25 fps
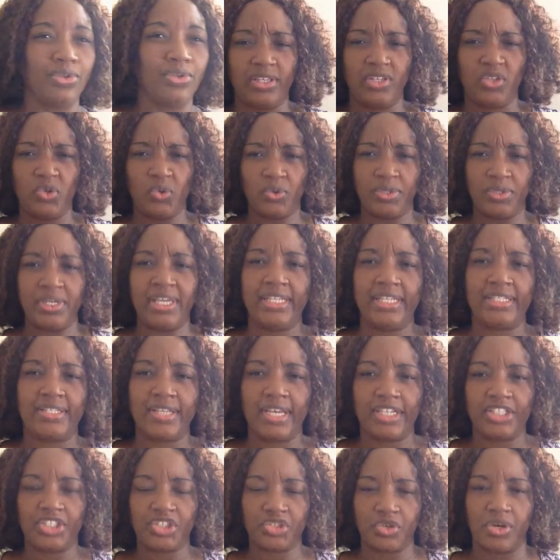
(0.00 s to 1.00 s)
You need
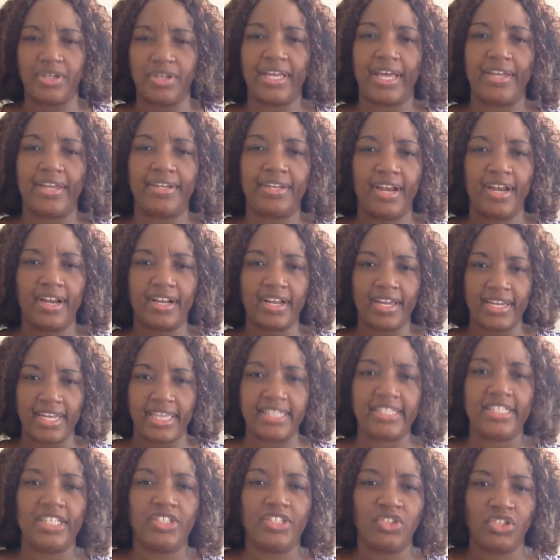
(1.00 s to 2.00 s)
to ensure that they're
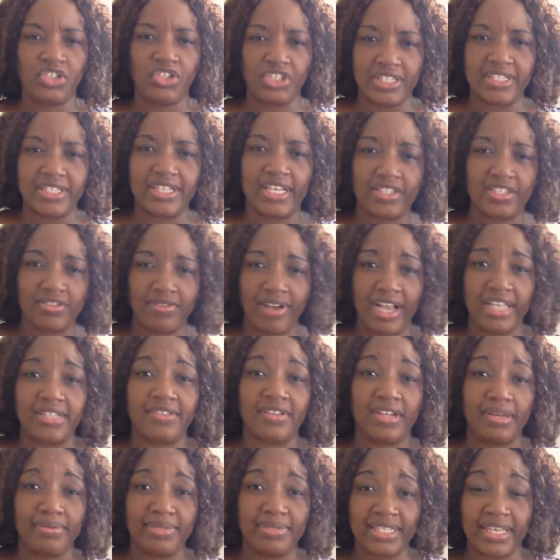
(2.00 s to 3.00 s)
connected to Jesus Christ
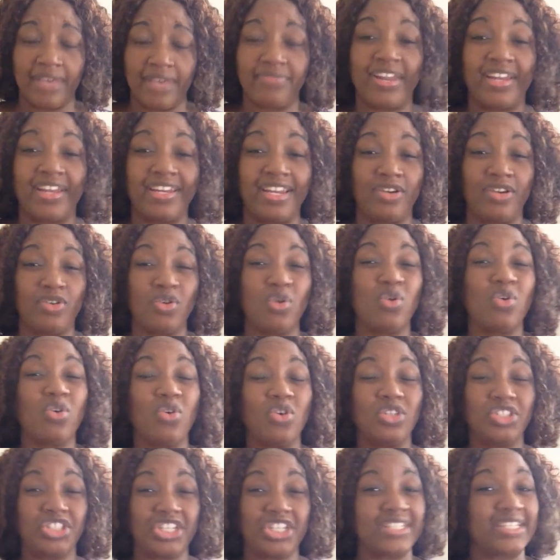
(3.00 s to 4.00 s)
to themselves, that they
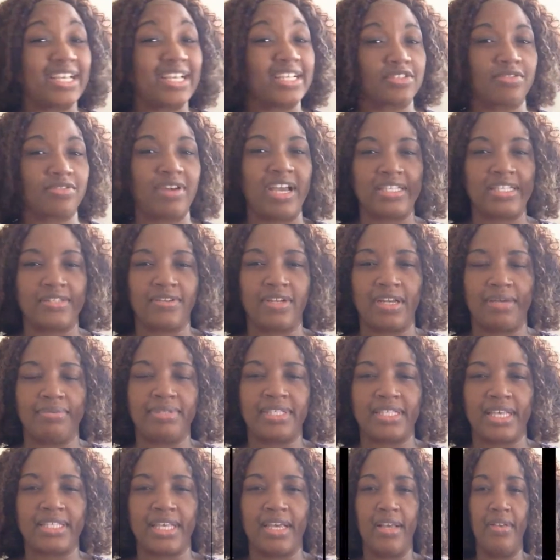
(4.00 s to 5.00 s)
know Jesus Christ to
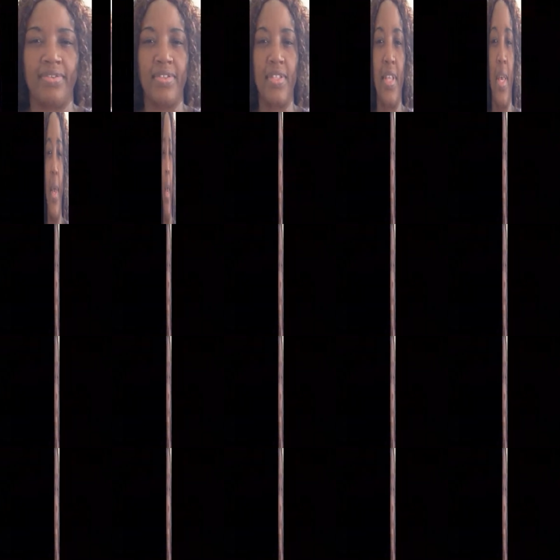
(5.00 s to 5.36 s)
themselves.